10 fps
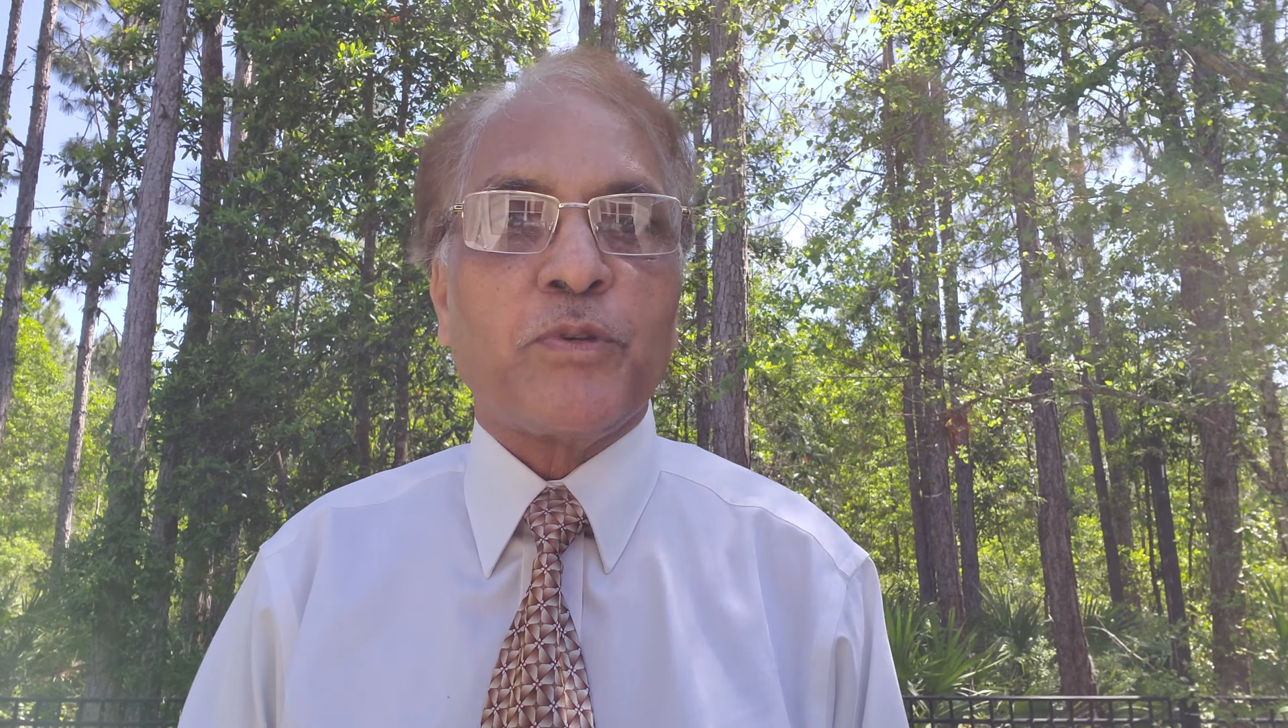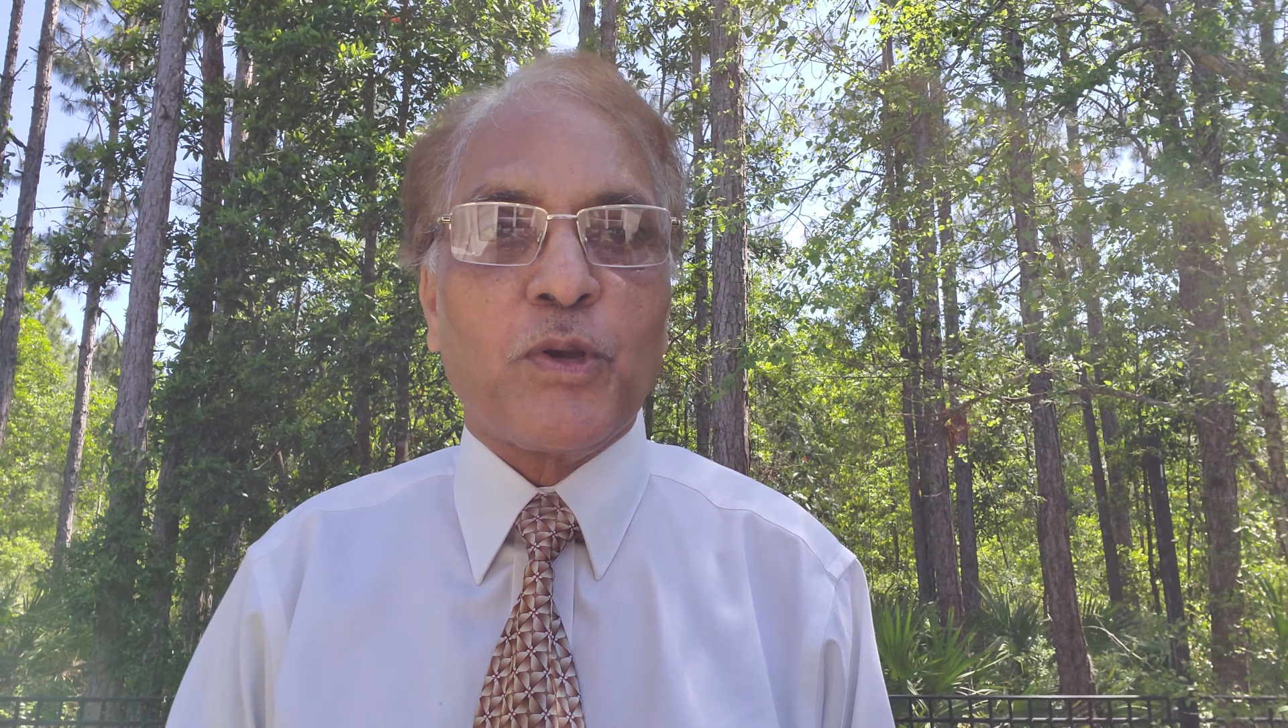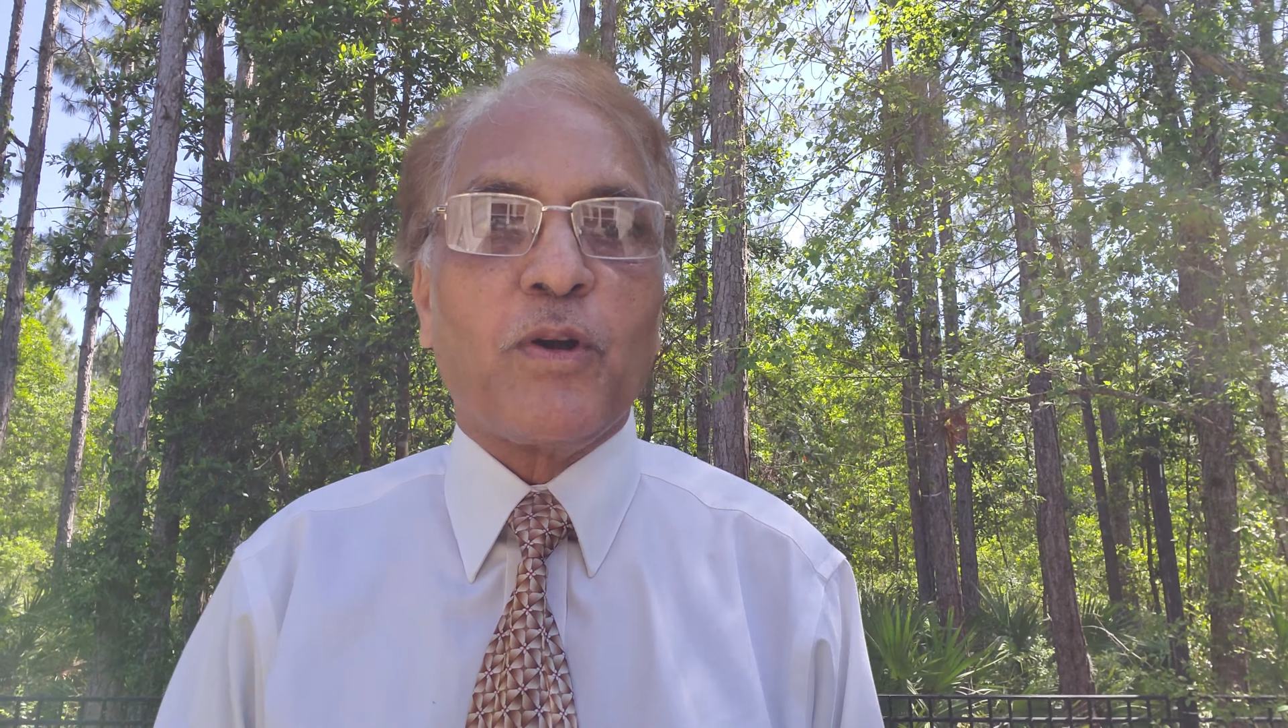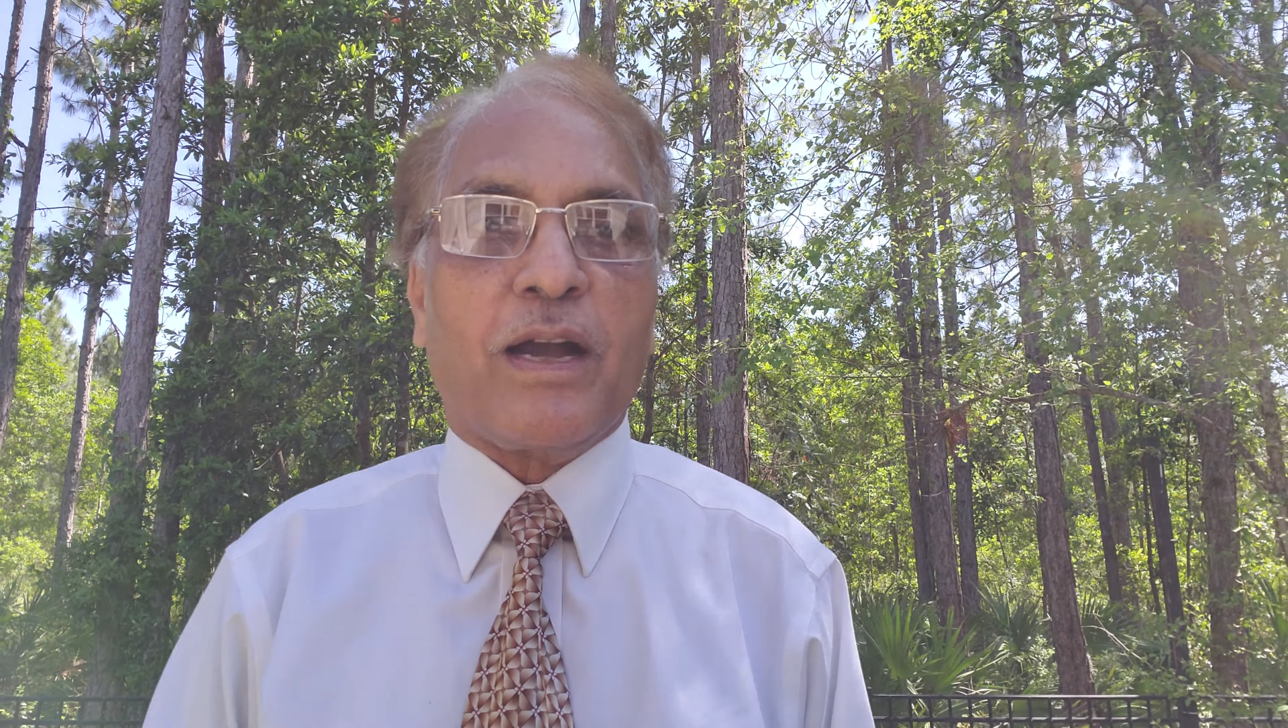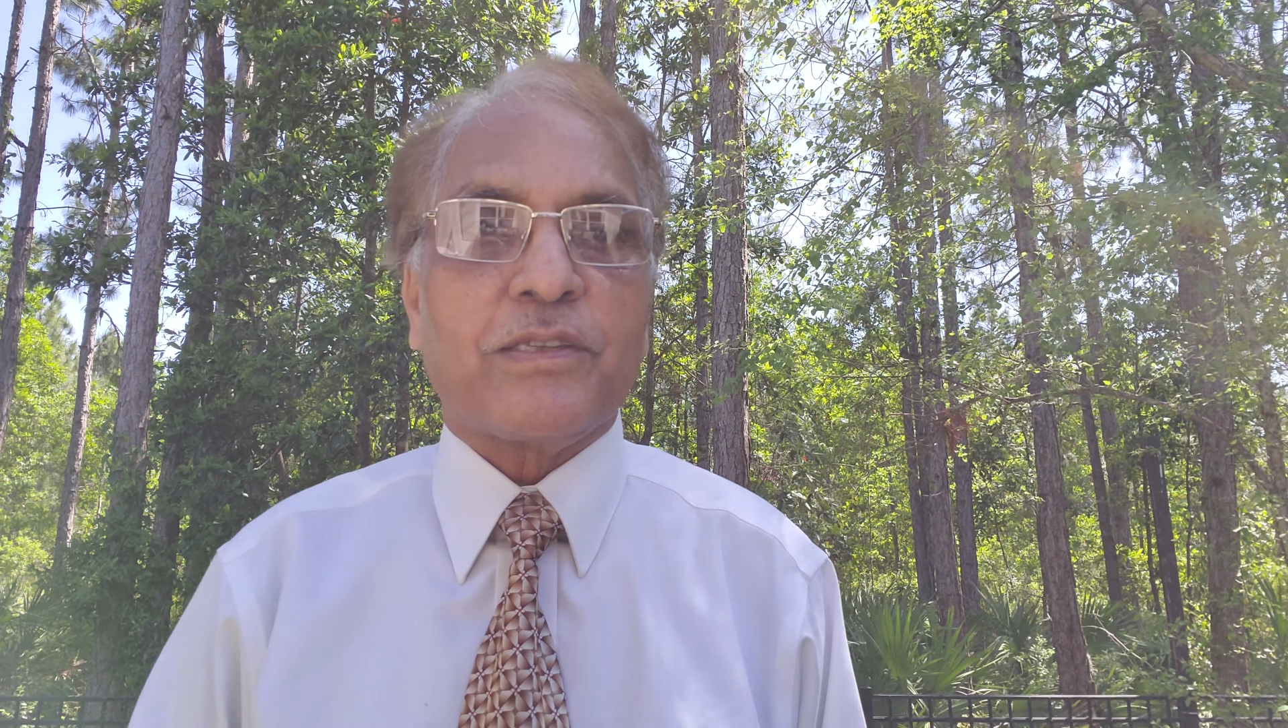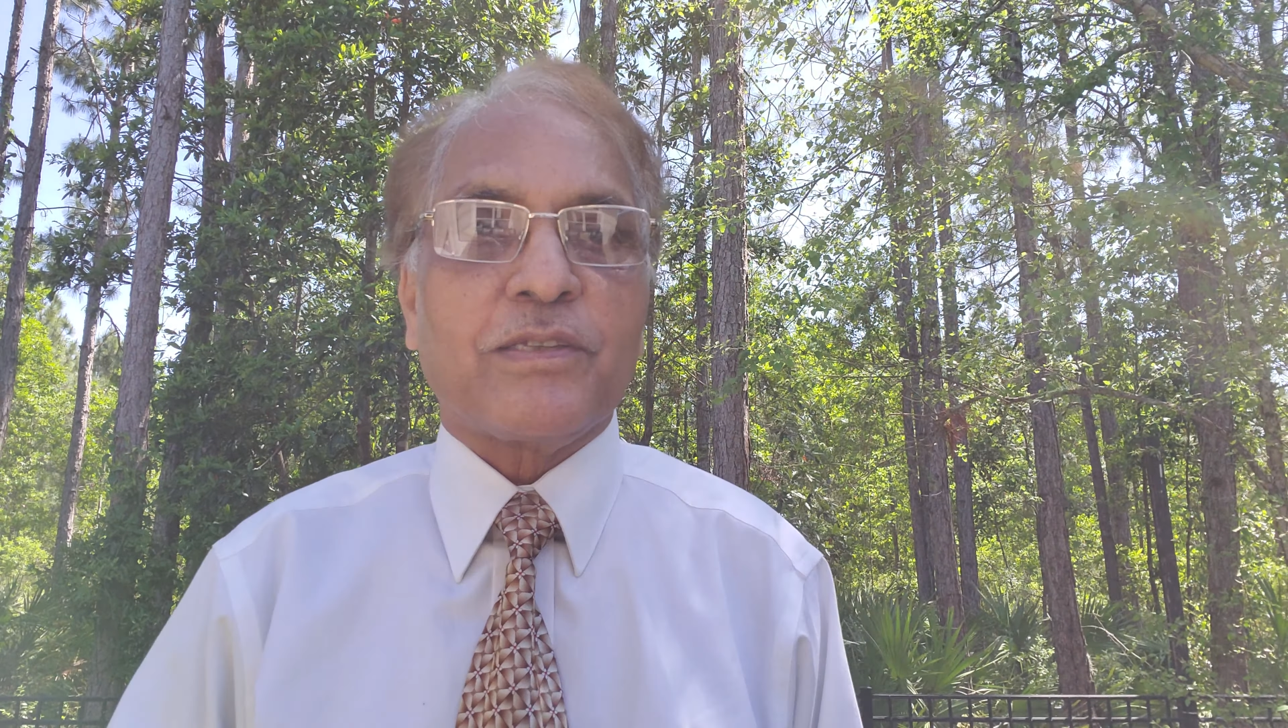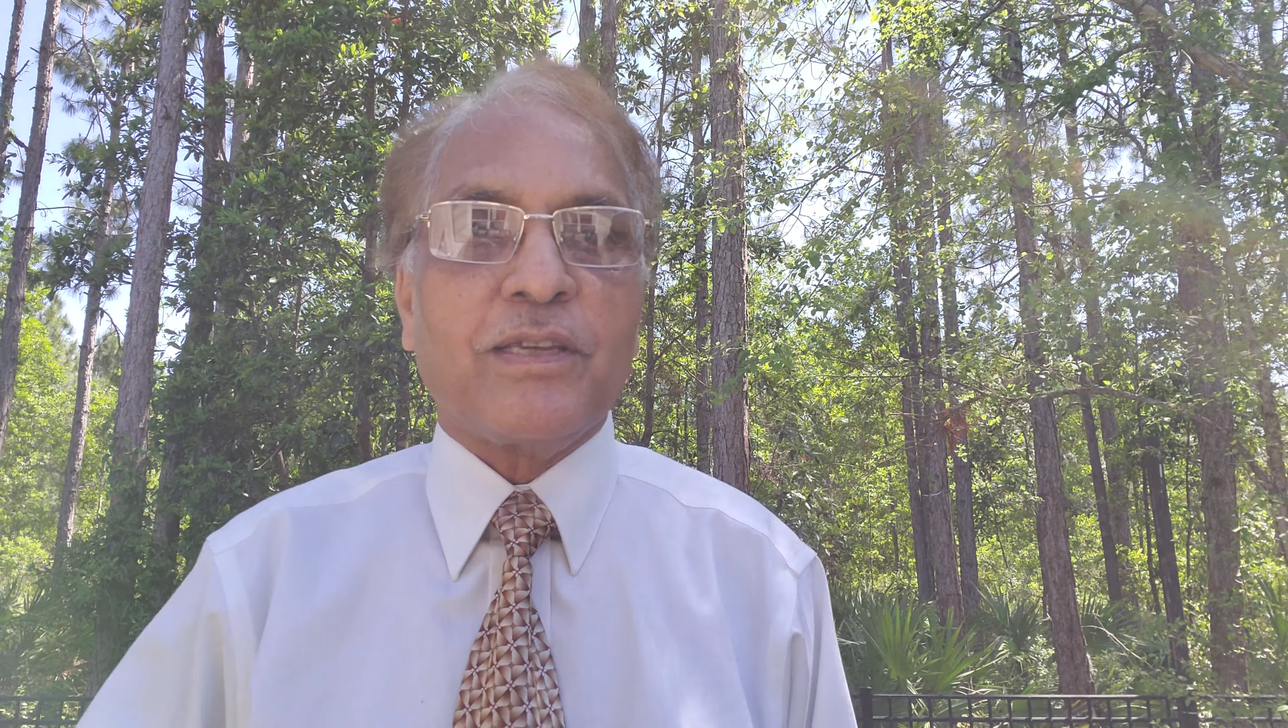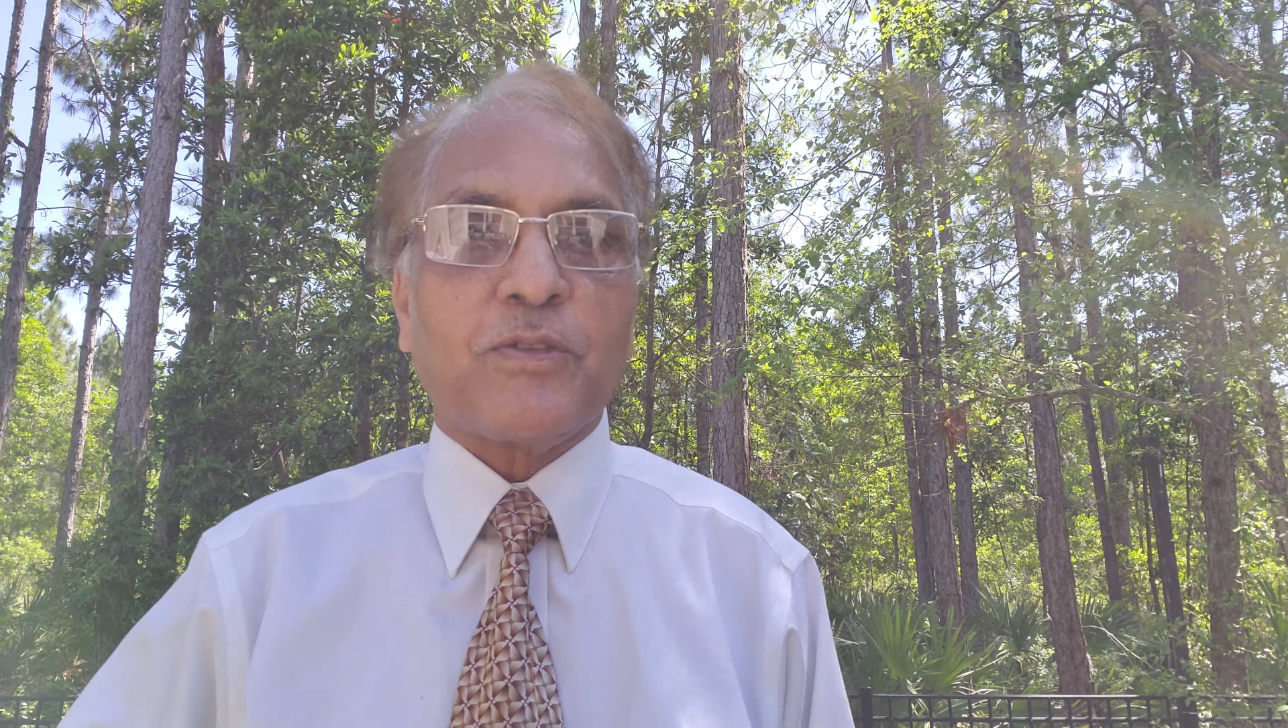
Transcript: yogas.